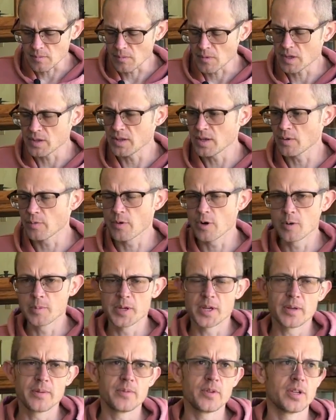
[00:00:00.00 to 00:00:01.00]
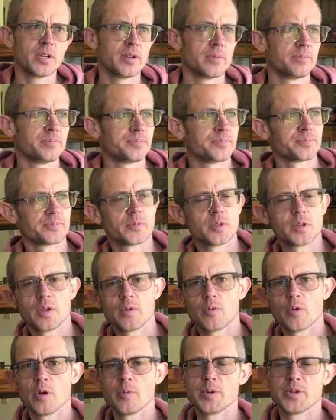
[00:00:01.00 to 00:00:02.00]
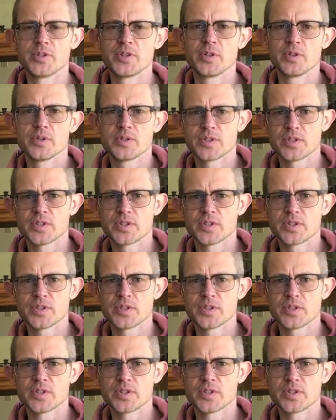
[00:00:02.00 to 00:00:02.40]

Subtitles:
And the aroma the aroma too is